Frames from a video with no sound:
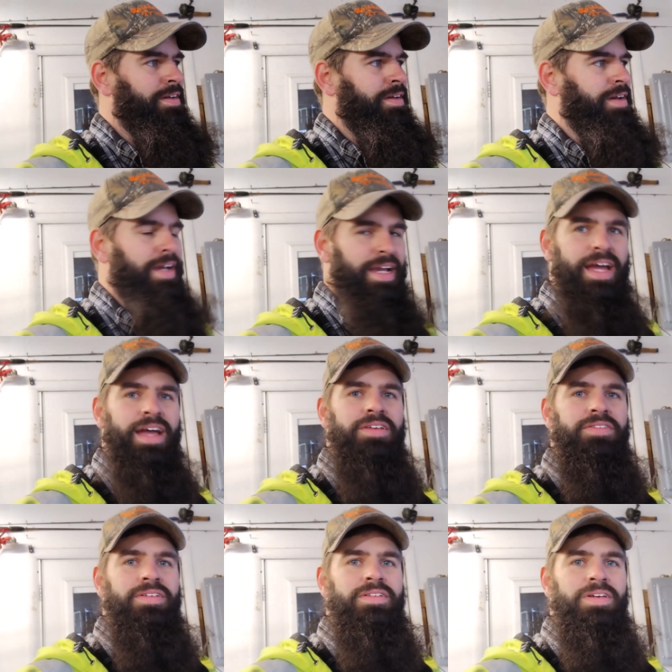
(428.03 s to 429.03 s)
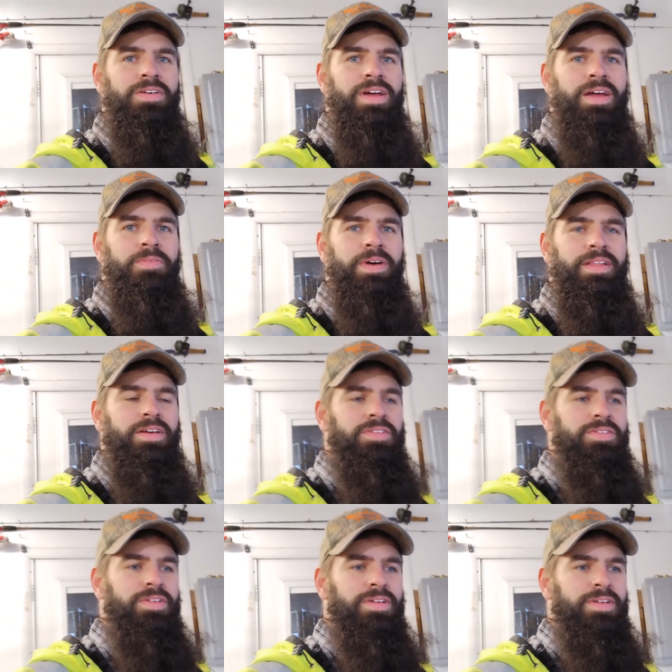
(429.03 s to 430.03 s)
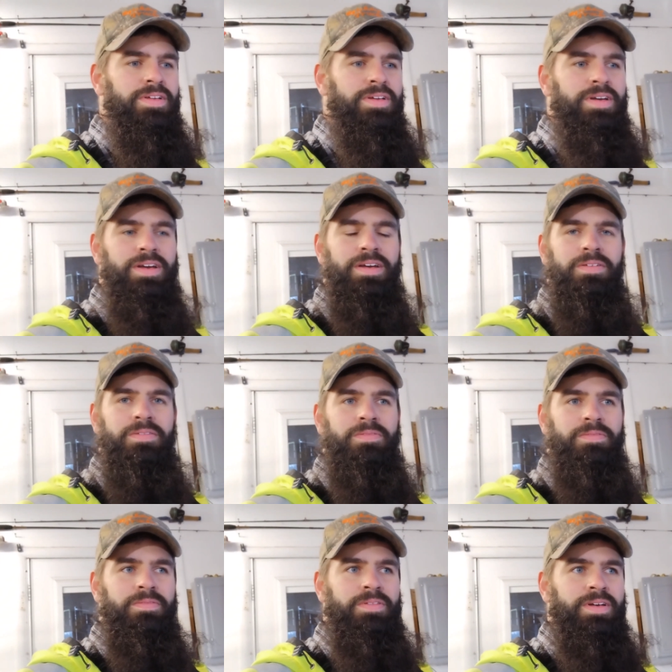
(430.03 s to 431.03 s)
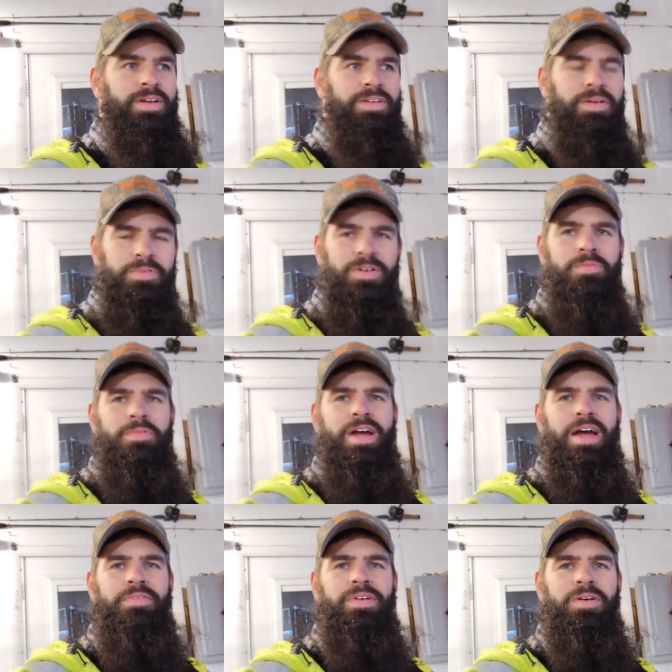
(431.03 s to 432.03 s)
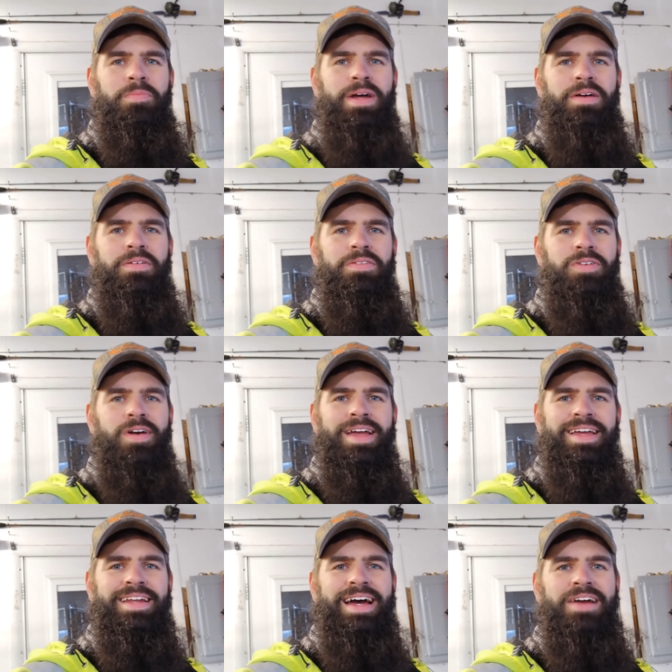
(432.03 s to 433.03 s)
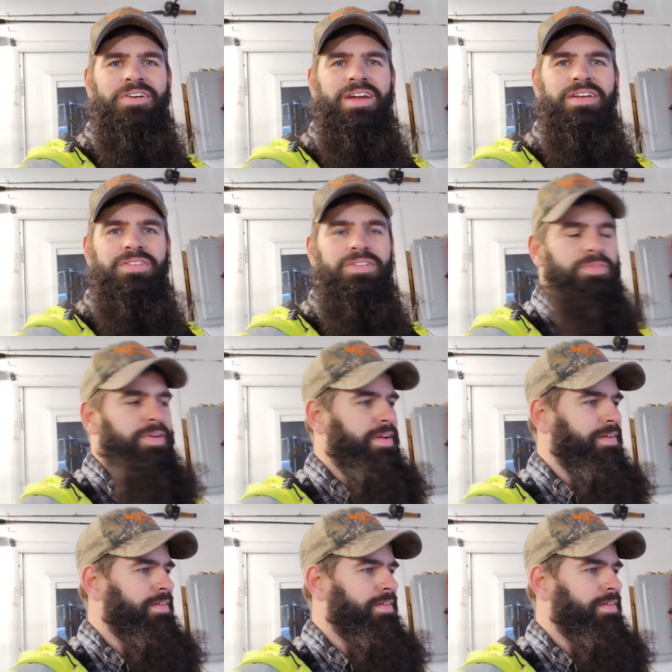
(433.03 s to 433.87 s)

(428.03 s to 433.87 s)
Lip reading: I guess tune in with us, because I'm sure I'm going to have a little bit of trucking diaries this week.